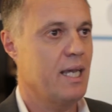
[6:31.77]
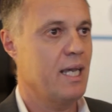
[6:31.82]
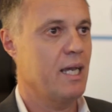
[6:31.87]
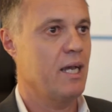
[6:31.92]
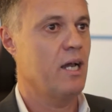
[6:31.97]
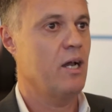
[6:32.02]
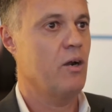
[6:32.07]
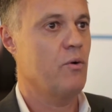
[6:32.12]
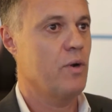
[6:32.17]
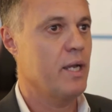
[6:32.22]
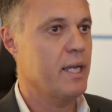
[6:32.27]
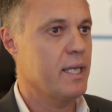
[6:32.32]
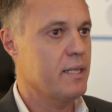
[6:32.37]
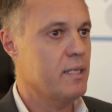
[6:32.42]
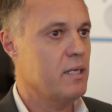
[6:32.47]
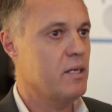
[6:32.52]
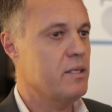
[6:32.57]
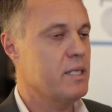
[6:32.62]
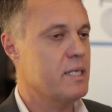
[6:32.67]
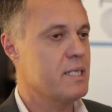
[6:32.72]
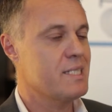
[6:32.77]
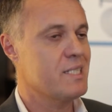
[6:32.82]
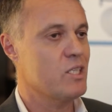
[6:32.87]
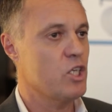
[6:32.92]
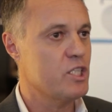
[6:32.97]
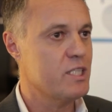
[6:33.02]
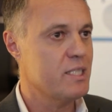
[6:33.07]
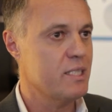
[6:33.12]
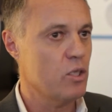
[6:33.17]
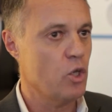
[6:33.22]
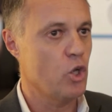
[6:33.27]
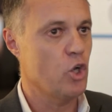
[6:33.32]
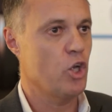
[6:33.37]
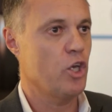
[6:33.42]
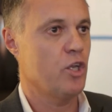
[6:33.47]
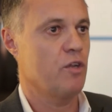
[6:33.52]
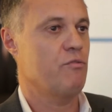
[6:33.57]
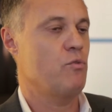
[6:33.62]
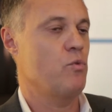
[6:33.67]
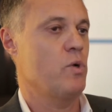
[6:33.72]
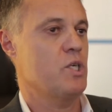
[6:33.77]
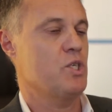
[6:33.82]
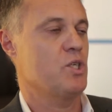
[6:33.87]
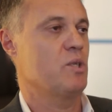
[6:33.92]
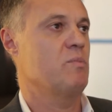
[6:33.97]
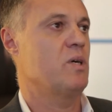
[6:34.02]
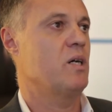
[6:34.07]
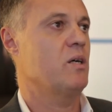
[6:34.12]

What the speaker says: right now there's still a lot of question